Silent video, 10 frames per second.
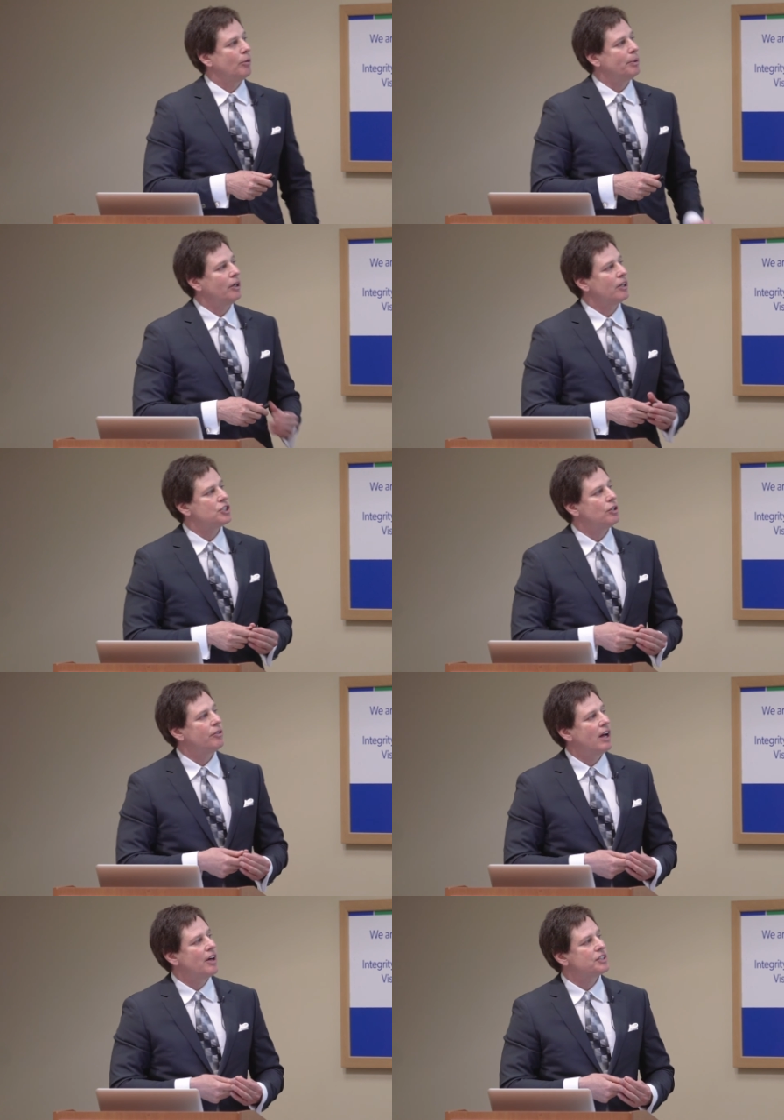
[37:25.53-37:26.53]
Go up here to
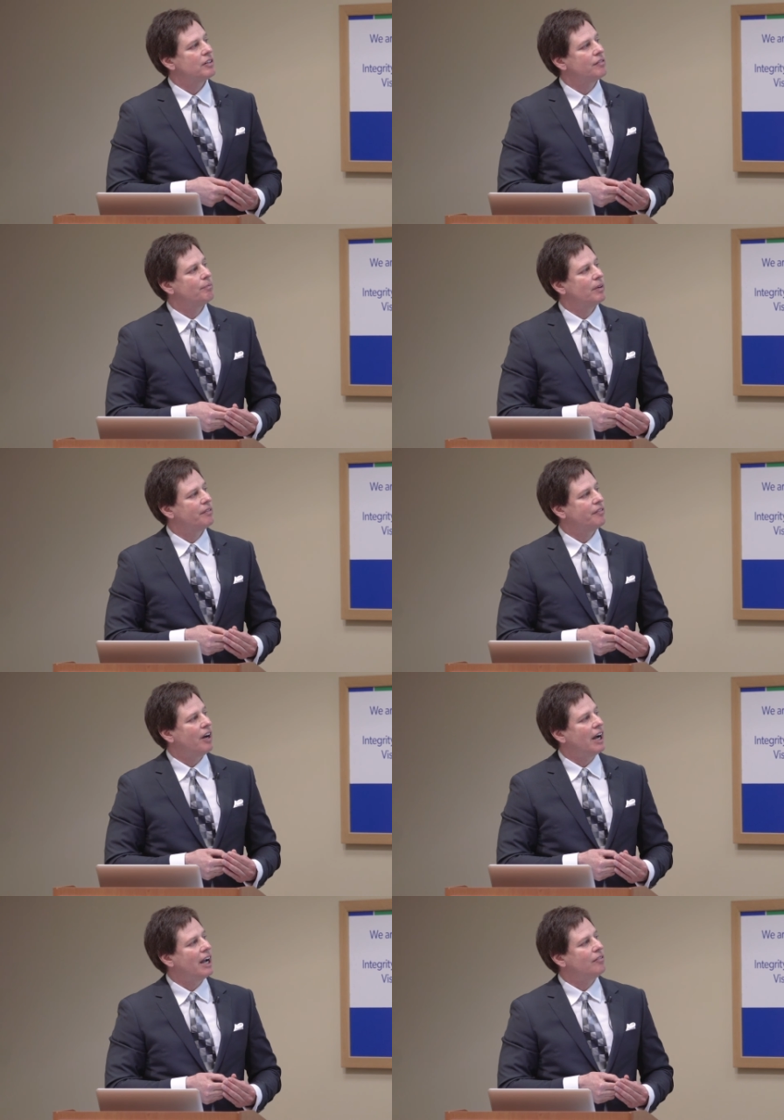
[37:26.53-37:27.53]

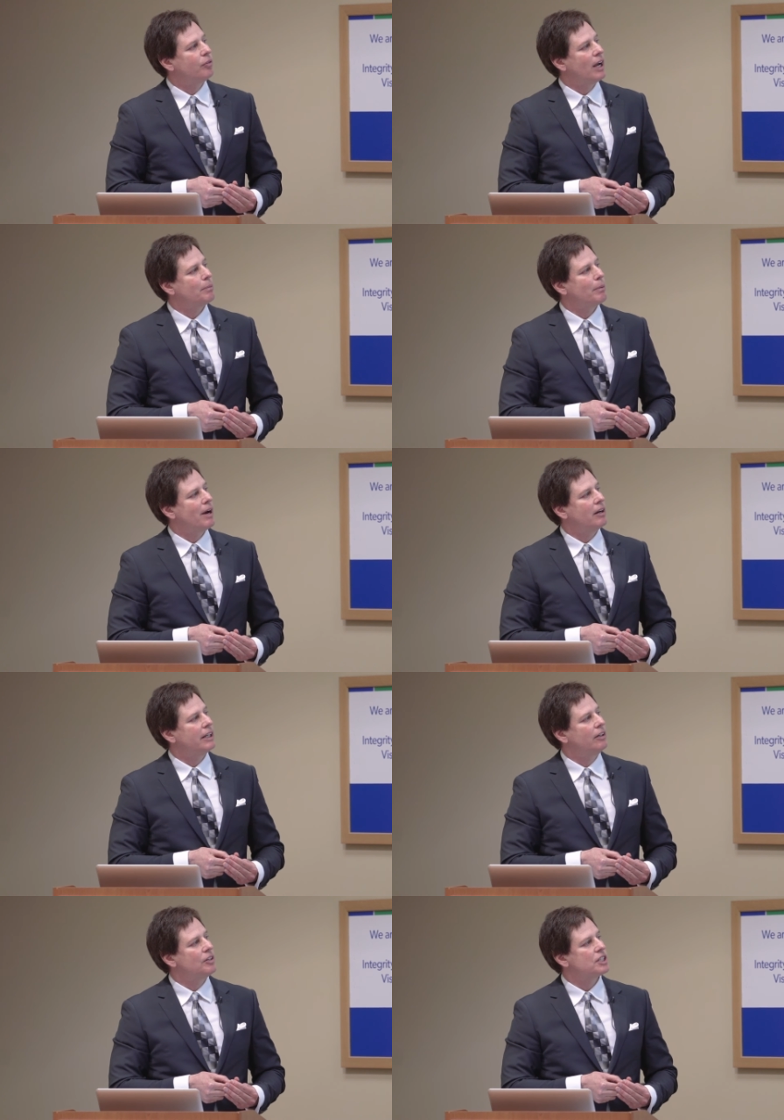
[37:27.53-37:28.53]
2005, right up
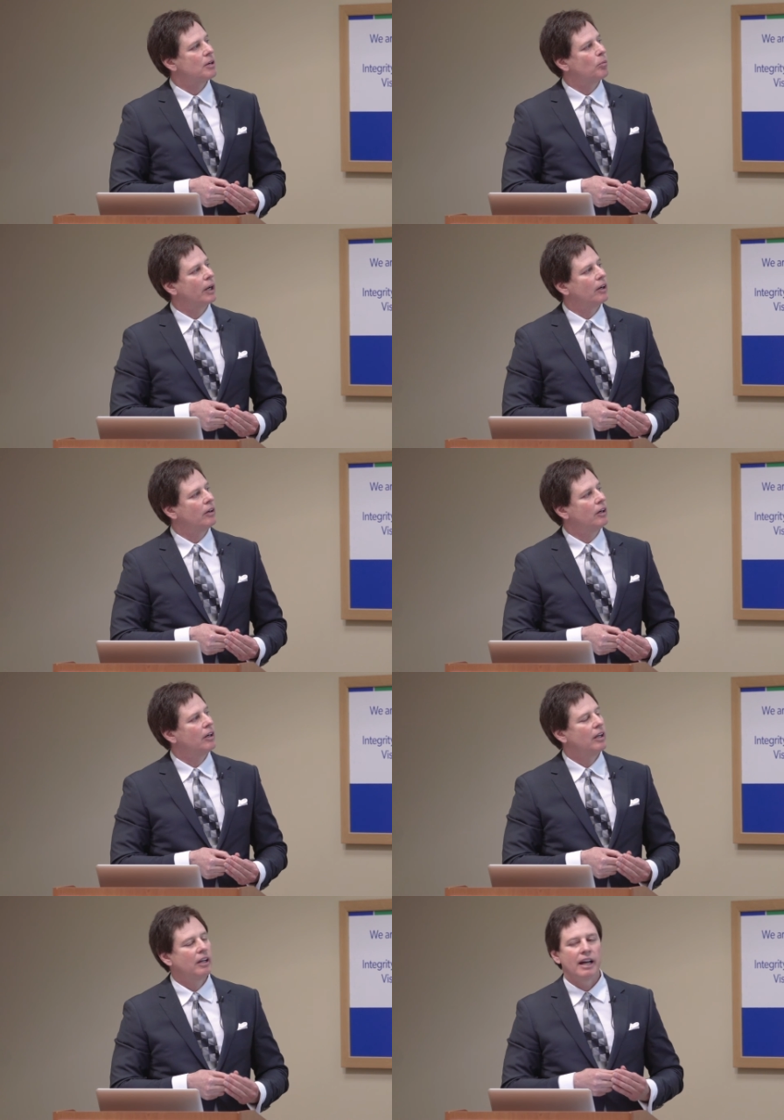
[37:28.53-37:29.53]
about here somewhere,
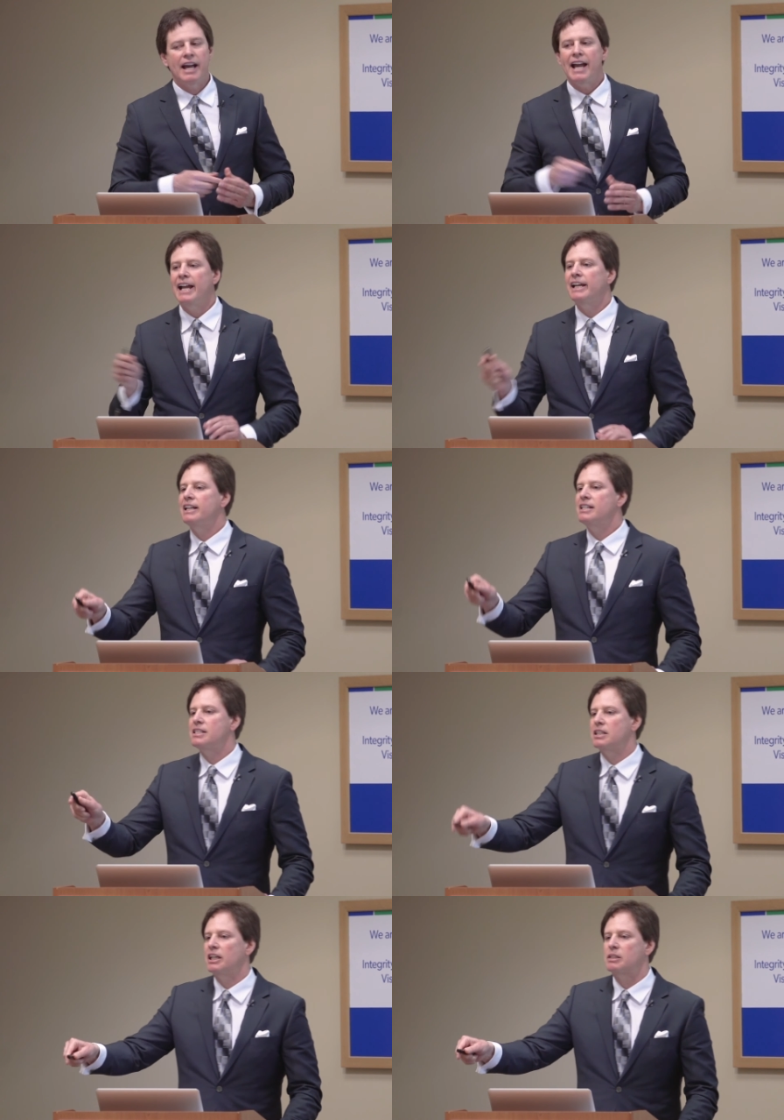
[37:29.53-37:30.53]

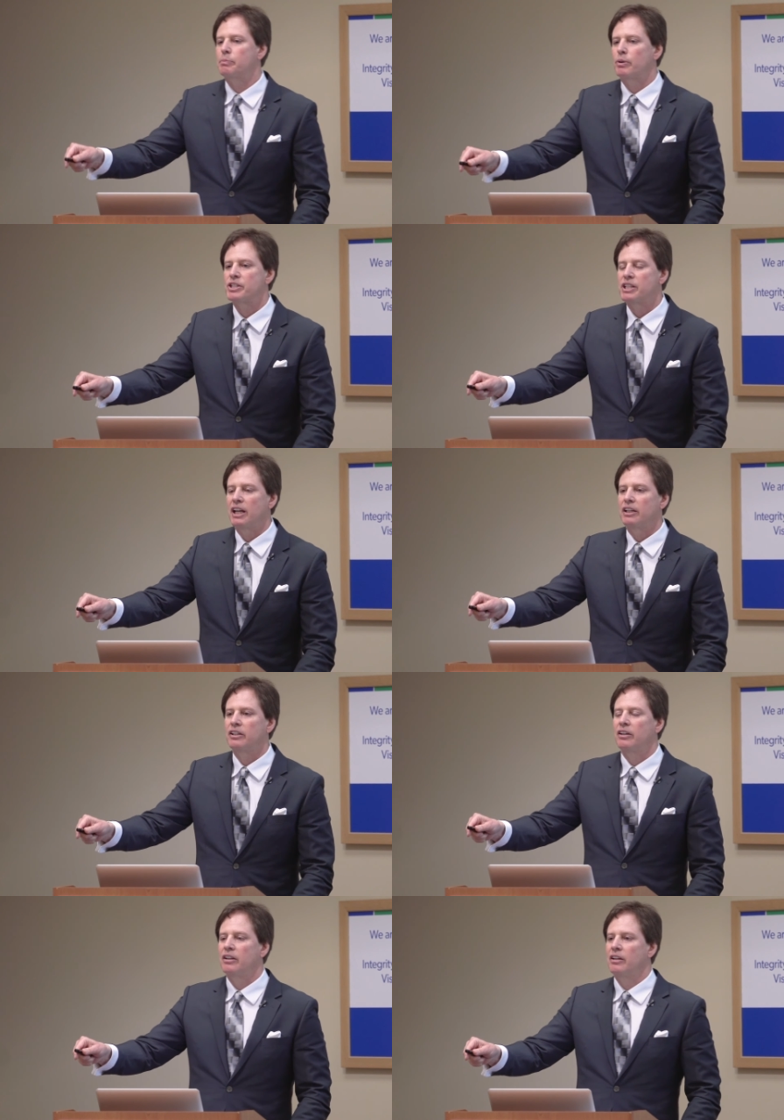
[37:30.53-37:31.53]

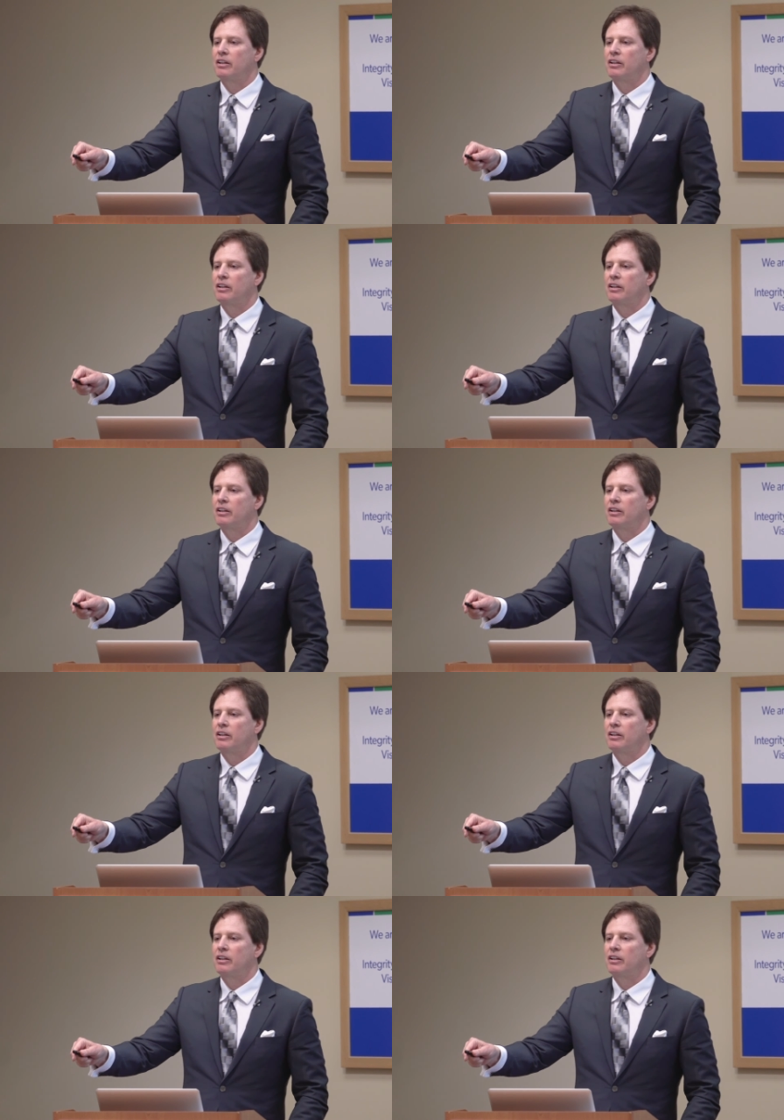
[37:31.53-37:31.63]
86%